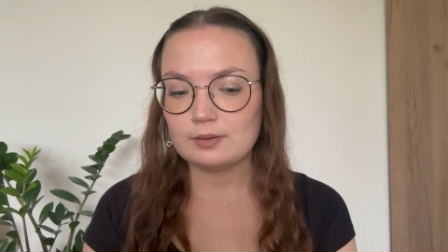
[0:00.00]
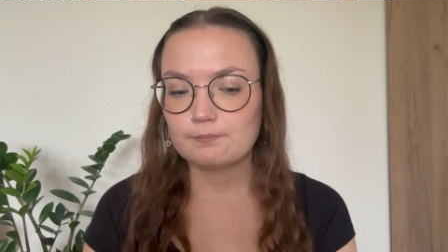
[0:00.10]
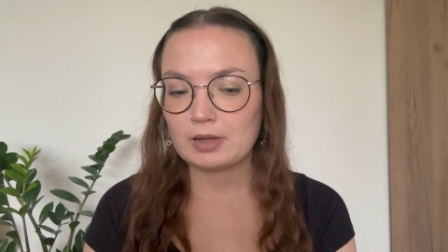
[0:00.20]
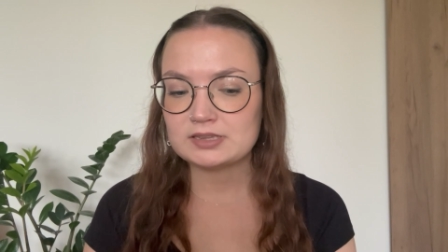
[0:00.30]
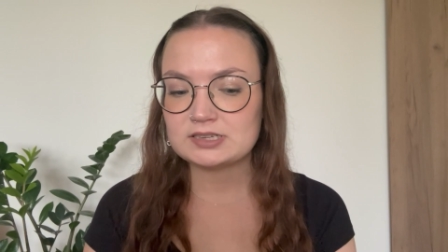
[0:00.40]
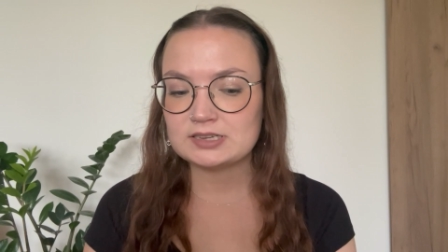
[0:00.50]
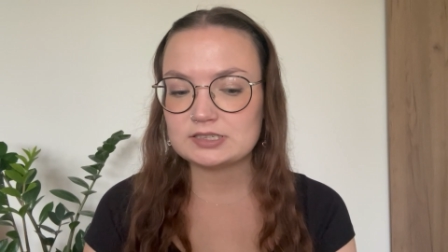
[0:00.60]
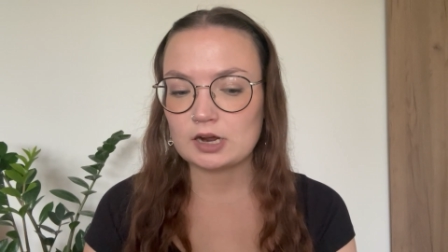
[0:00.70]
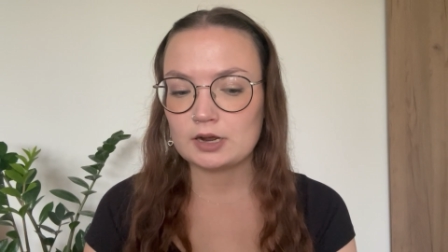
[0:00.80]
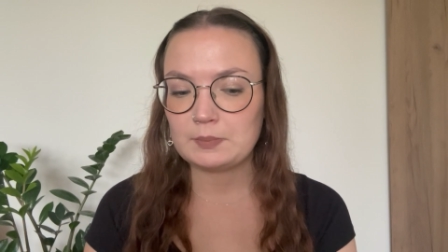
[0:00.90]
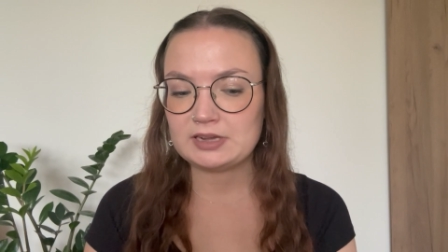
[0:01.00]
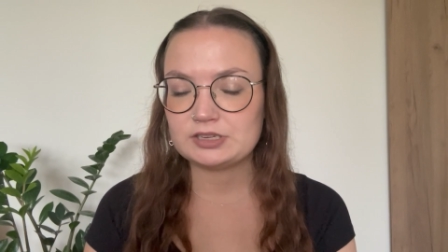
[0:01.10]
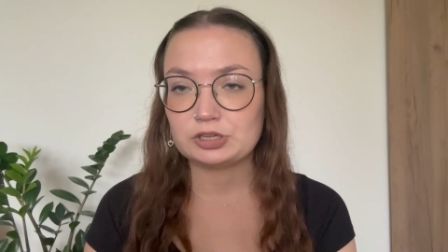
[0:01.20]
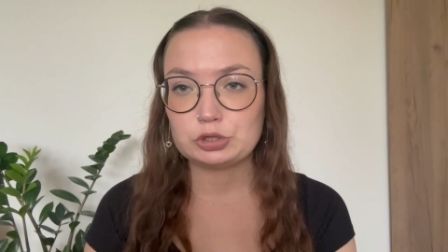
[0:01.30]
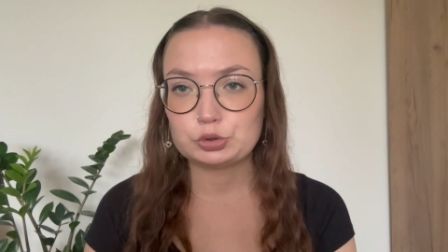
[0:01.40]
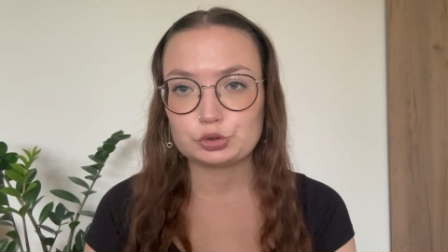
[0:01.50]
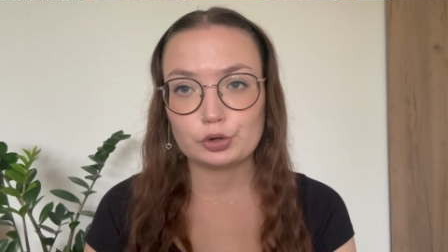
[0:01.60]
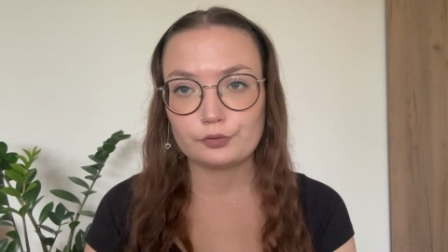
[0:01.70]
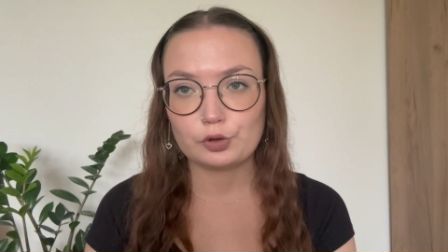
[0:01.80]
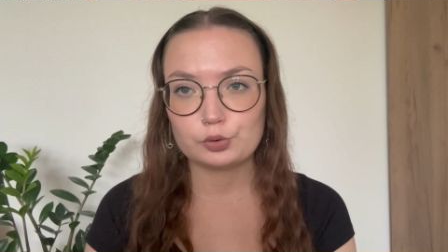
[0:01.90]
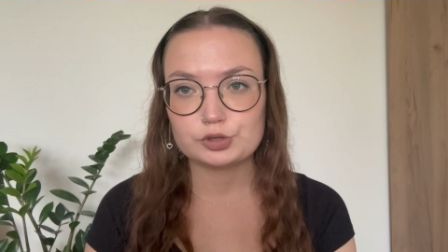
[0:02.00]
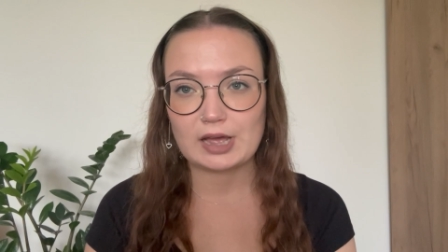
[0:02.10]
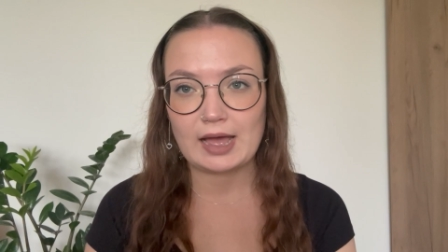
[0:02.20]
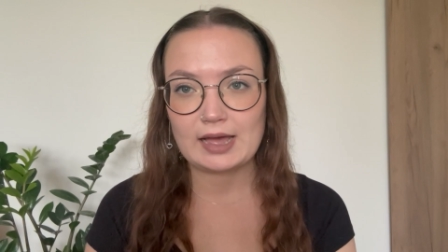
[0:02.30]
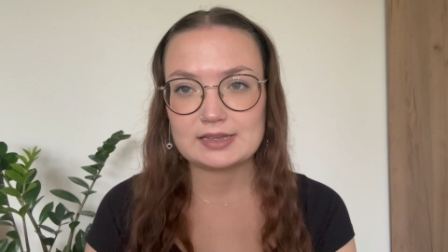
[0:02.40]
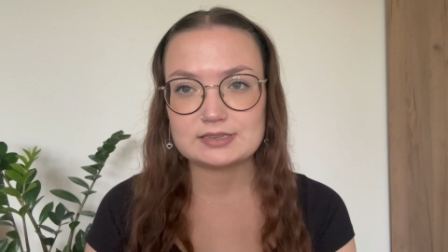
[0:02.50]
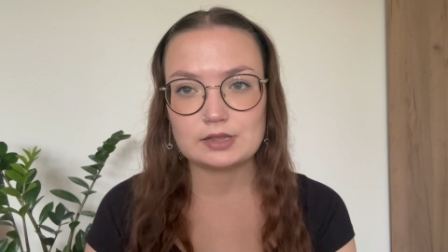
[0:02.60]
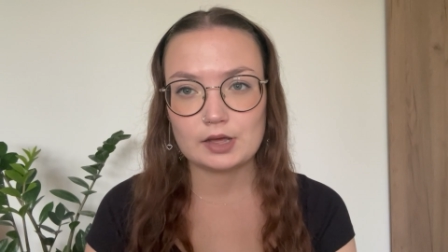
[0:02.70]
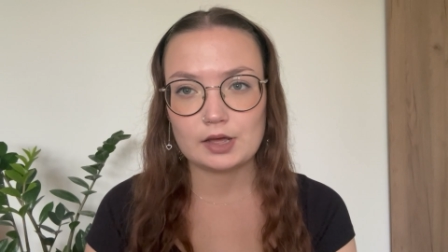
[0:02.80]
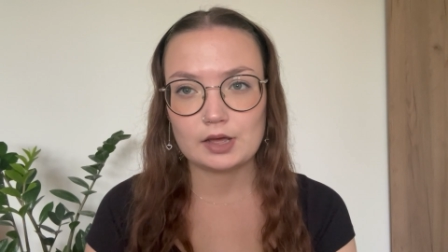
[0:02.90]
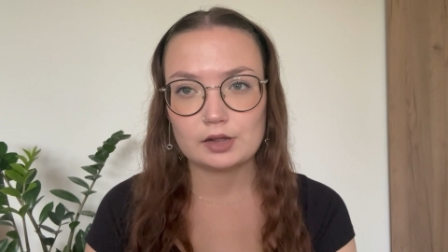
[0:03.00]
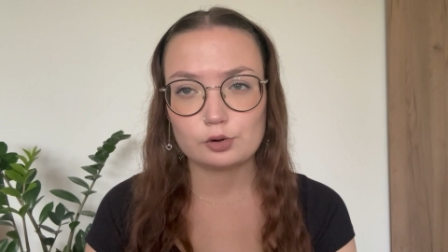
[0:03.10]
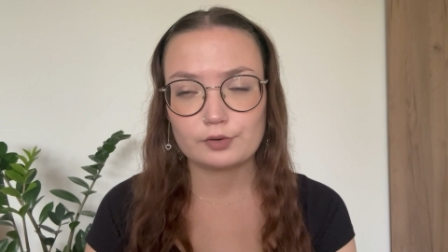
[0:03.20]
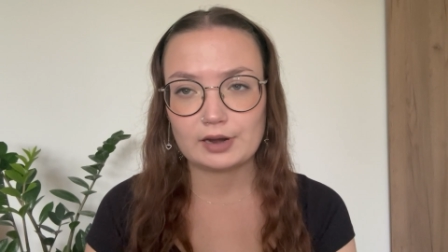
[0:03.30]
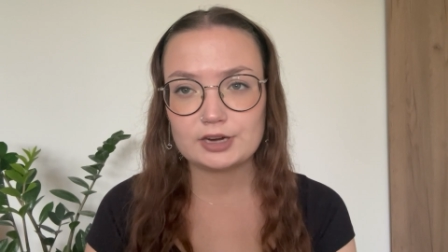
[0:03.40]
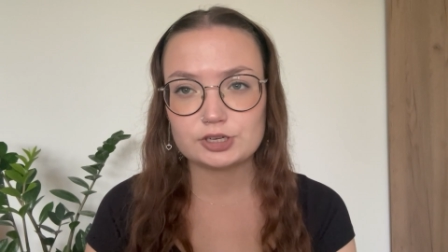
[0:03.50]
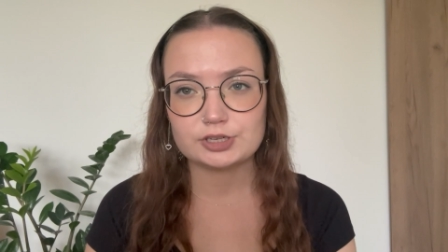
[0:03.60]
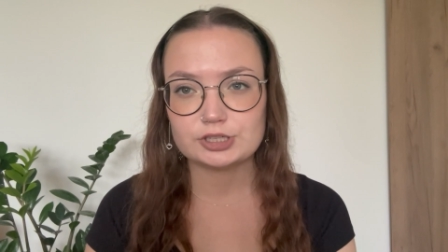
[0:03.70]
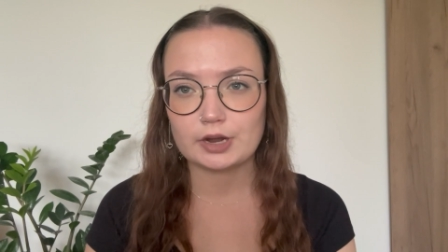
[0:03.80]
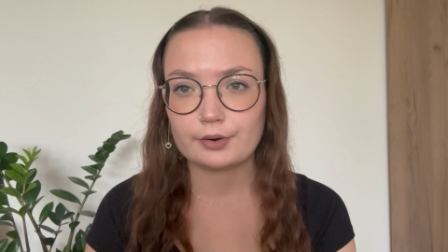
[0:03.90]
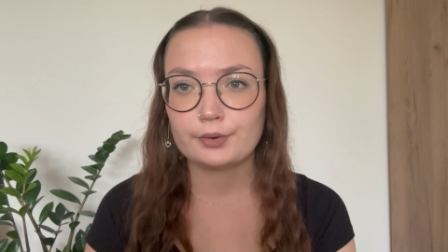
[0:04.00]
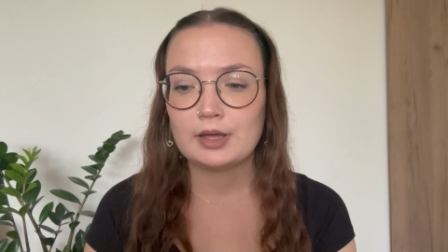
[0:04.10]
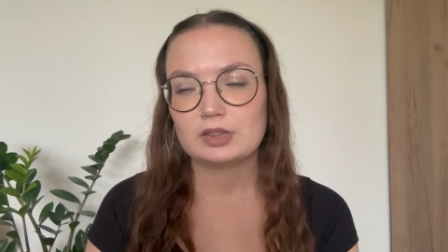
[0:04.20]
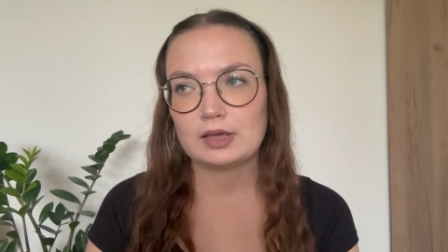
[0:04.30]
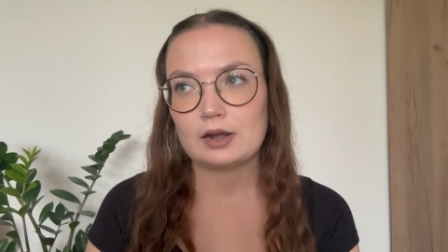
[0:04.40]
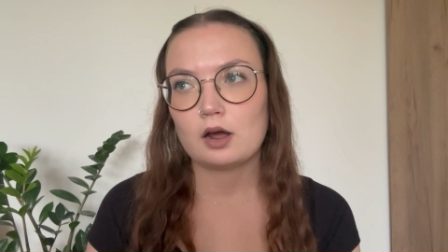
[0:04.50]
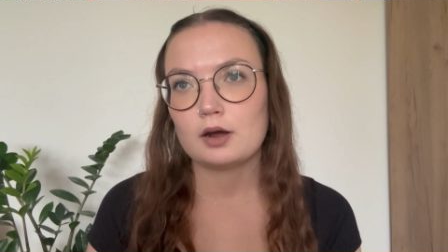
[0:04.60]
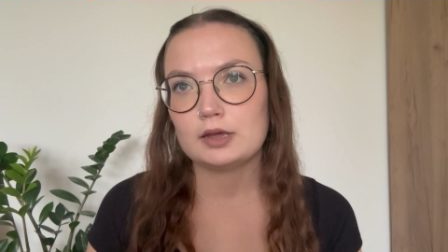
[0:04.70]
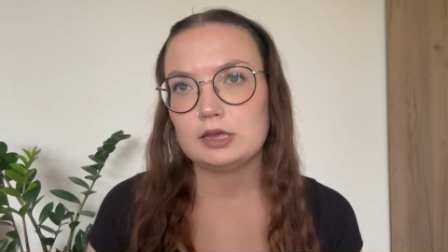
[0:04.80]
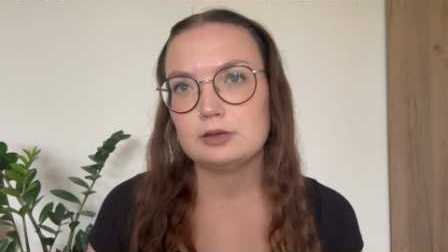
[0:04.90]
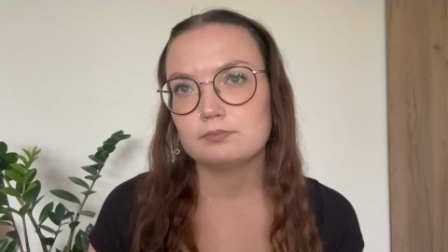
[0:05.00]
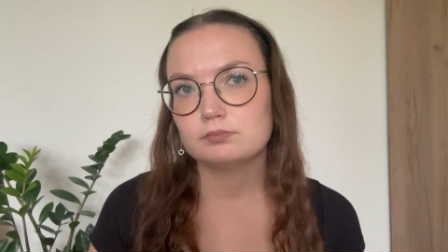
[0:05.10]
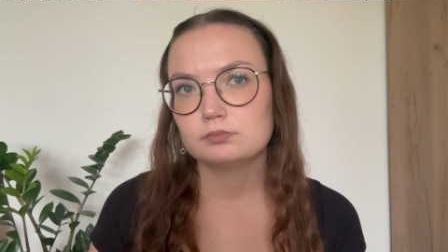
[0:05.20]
But since I basically used all of those as the lower lash line shadow, then I